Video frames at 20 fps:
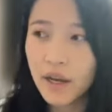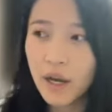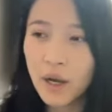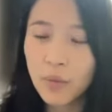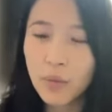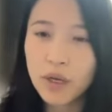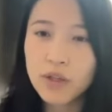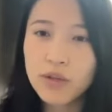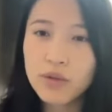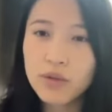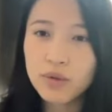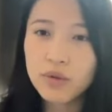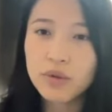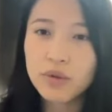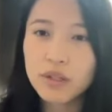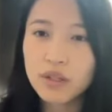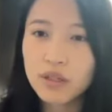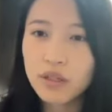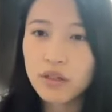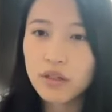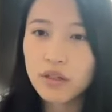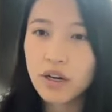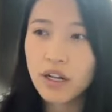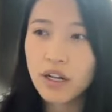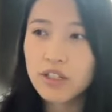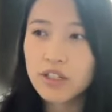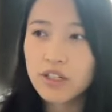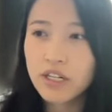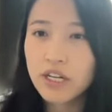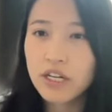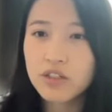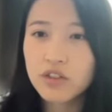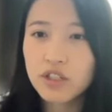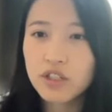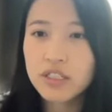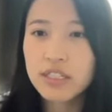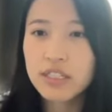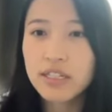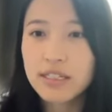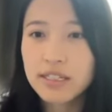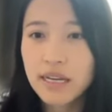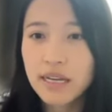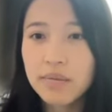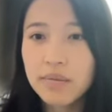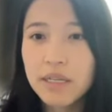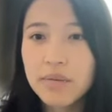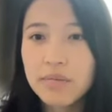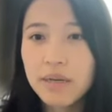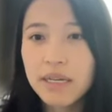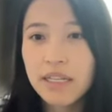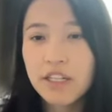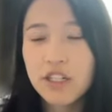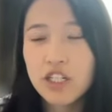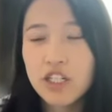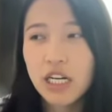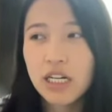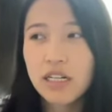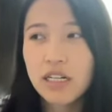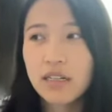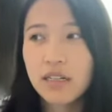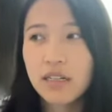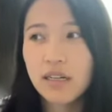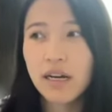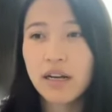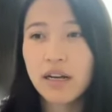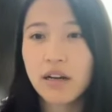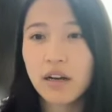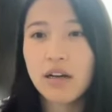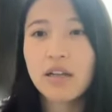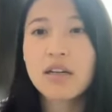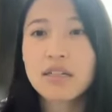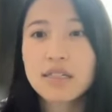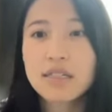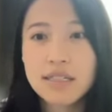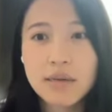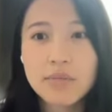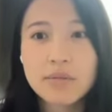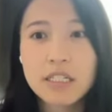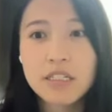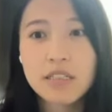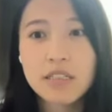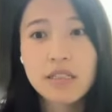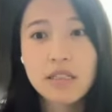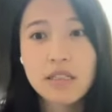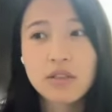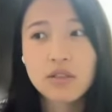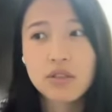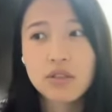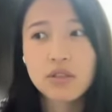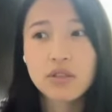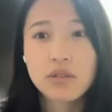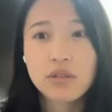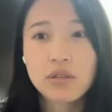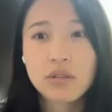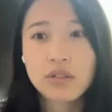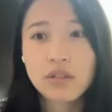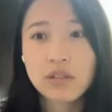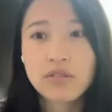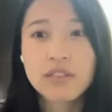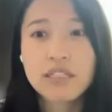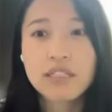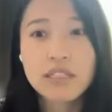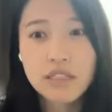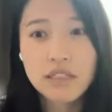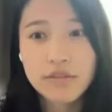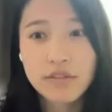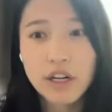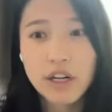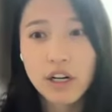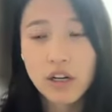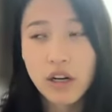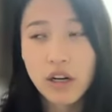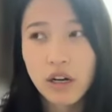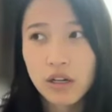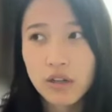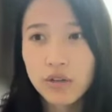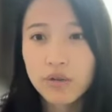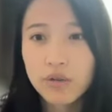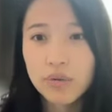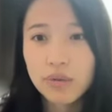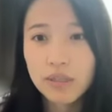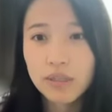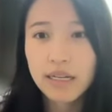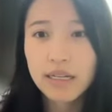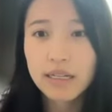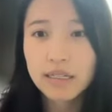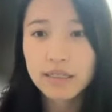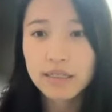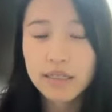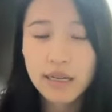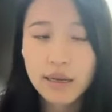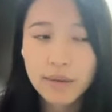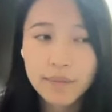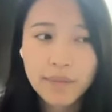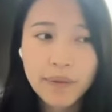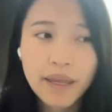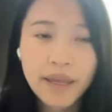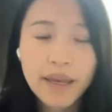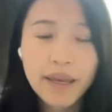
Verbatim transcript: I went through the college entrance exam in mainland China. I got accepted into the University of Hong Kong through that exam.